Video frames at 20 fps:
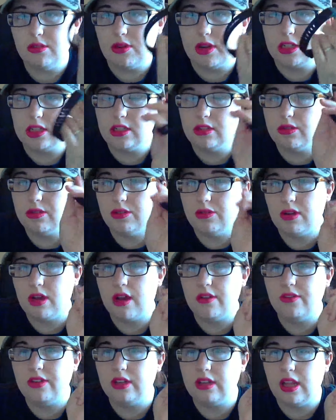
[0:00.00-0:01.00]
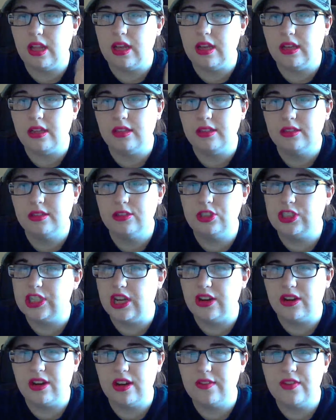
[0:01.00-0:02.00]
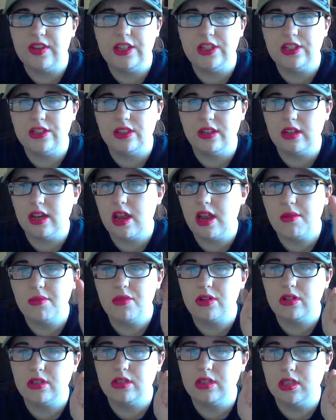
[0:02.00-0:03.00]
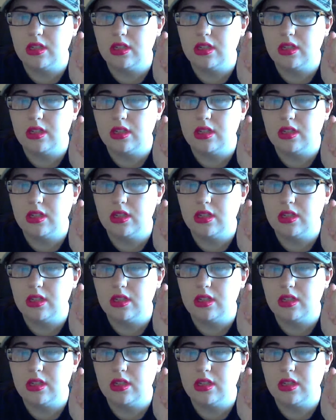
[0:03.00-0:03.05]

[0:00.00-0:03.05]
too, and you have your like sharing feature enabled,